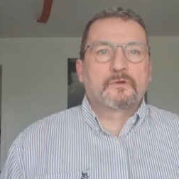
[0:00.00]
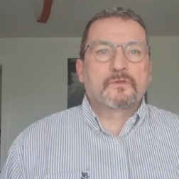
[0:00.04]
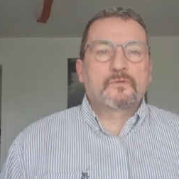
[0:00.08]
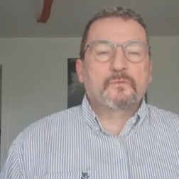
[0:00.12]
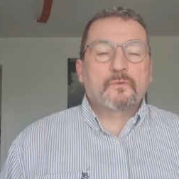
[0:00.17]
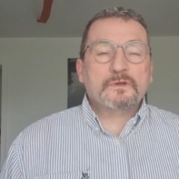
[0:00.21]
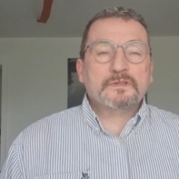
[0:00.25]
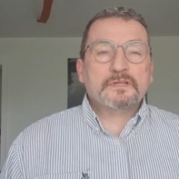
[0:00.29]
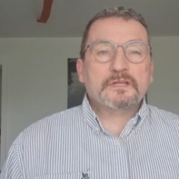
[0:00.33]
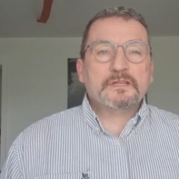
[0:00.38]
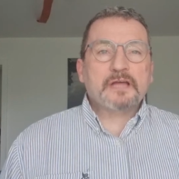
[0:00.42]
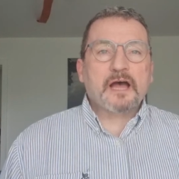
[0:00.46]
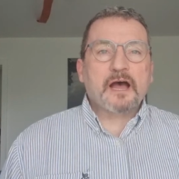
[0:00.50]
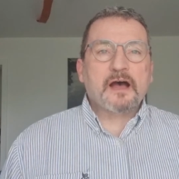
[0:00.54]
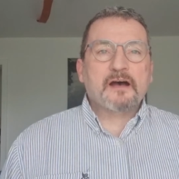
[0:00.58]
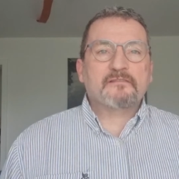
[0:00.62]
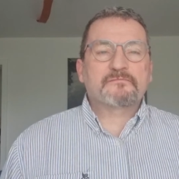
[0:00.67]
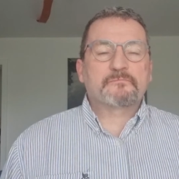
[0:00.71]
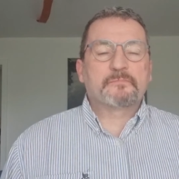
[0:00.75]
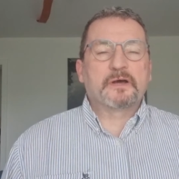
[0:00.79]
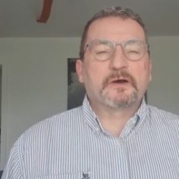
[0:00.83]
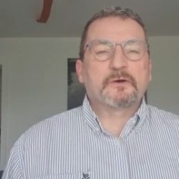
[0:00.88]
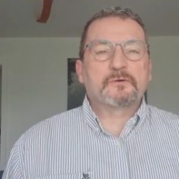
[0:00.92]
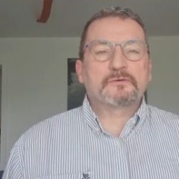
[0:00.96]
With one and a
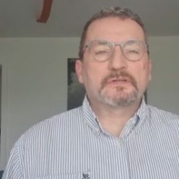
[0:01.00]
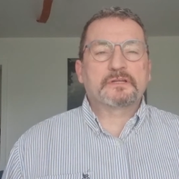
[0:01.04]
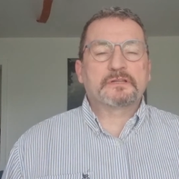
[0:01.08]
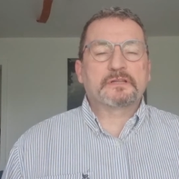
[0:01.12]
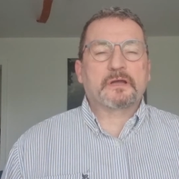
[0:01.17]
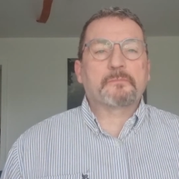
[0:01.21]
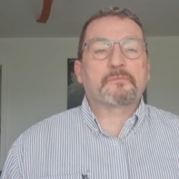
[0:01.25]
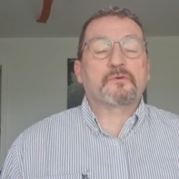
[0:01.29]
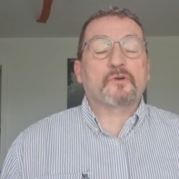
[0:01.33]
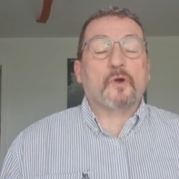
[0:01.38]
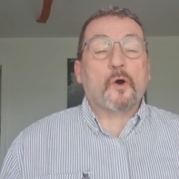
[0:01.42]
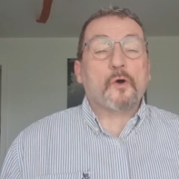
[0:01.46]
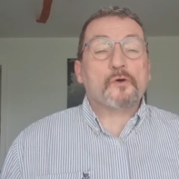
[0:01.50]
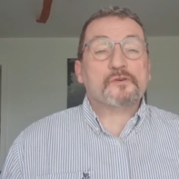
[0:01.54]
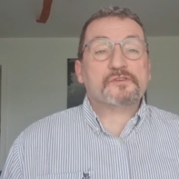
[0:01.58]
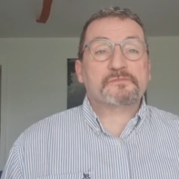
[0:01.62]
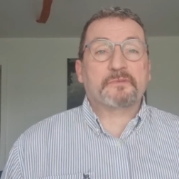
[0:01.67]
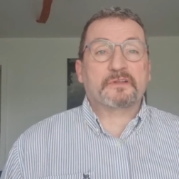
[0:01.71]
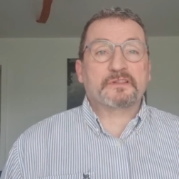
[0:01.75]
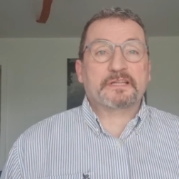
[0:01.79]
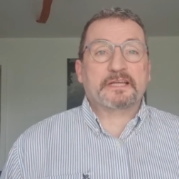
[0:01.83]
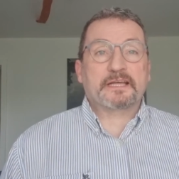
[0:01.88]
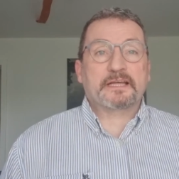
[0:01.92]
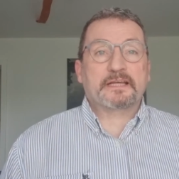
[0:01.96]
half billion
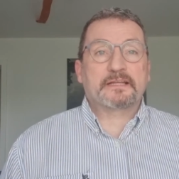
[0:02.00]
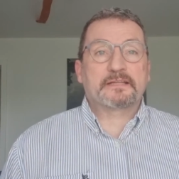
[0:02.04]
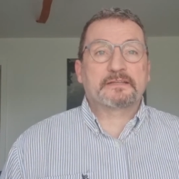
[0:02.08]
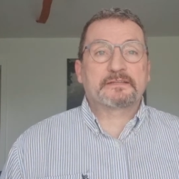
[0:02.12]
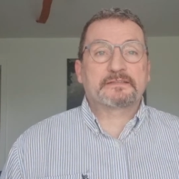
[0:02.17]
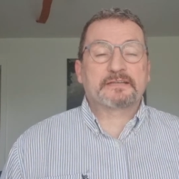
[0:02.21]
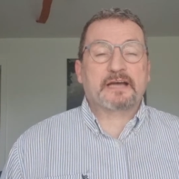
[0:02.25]
approximately